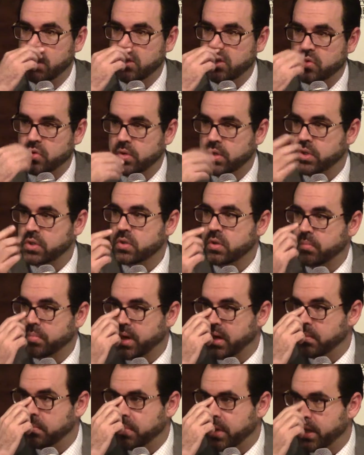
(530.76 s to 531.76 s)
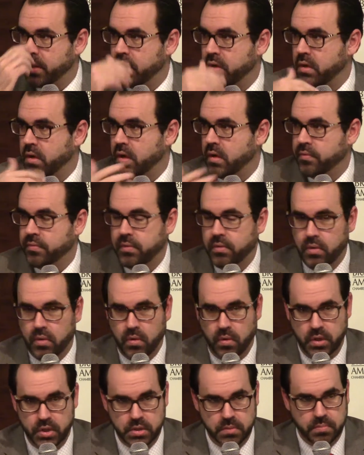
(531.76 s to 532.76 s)
traditional bread and butter of
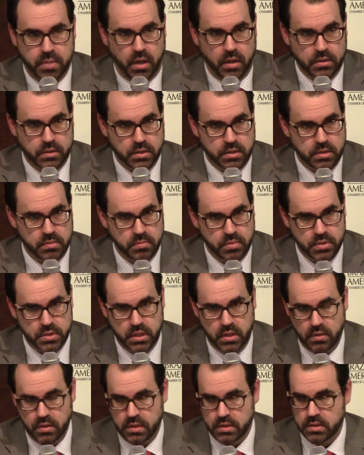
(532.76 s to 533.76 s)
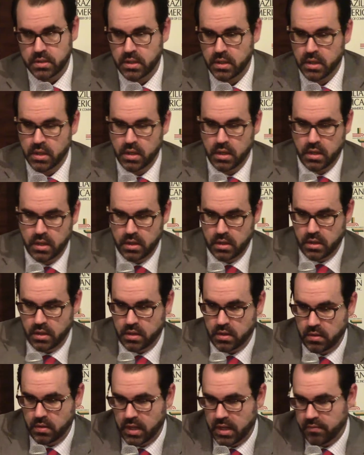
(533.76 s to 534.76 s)
coalition politics in Brazil is,
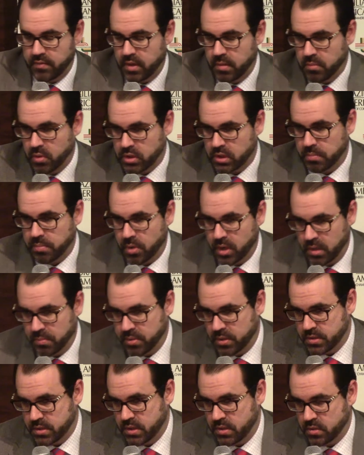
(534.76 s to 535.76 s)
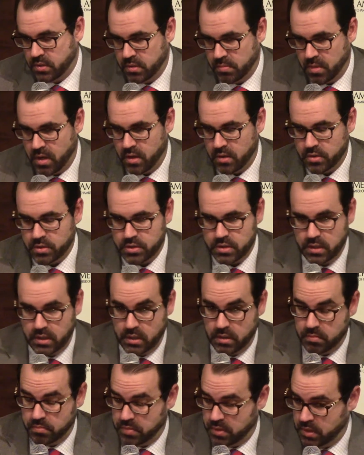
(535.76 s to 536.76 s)
you have a multi-party presidential
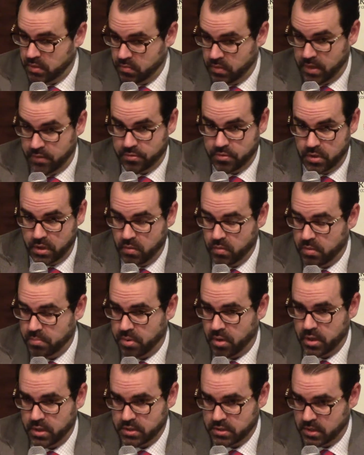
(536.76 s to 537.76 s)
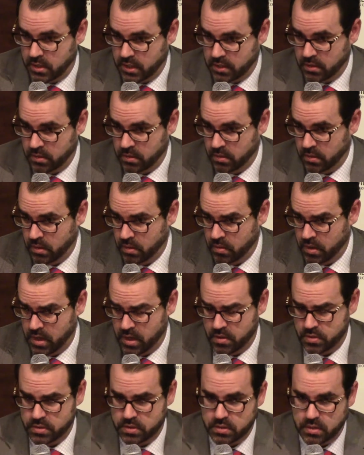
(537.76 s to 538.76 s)
democracy, and we have 31 parties elected in the lower
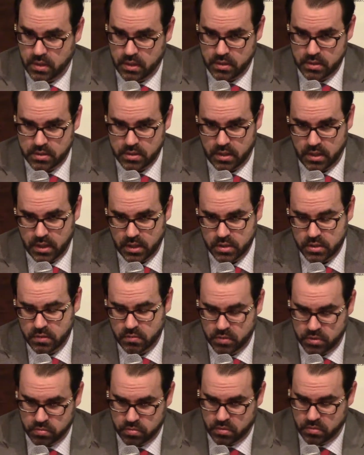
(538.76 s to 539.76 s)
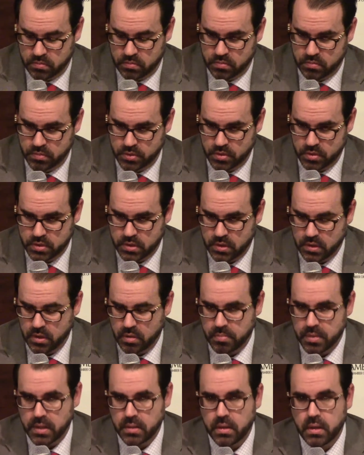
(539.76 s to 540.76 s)
house this election, which will reduce a
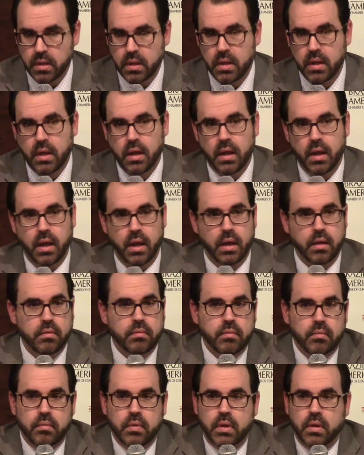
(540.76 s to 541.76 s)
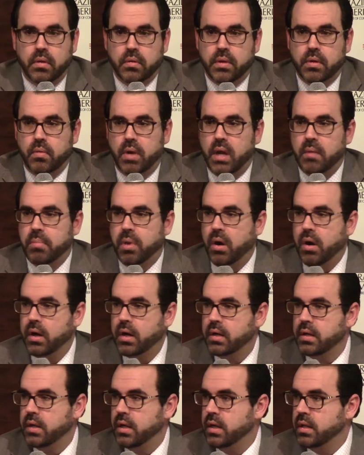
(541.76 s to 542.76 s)
little bit. And the grand
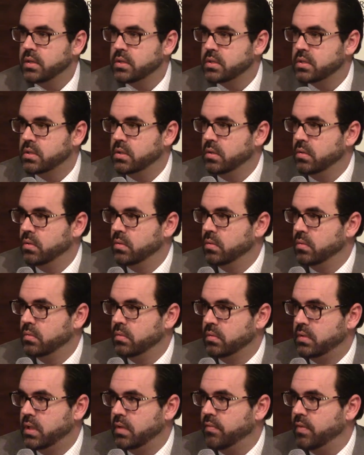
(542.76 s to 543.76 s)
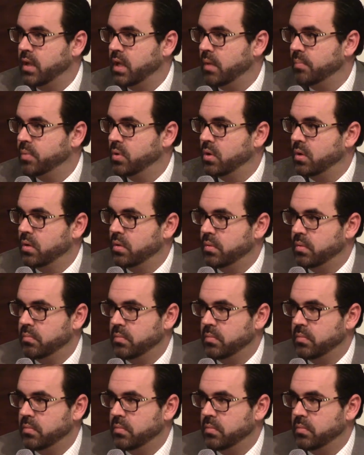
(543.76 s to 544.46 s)
bargain is you divvy up your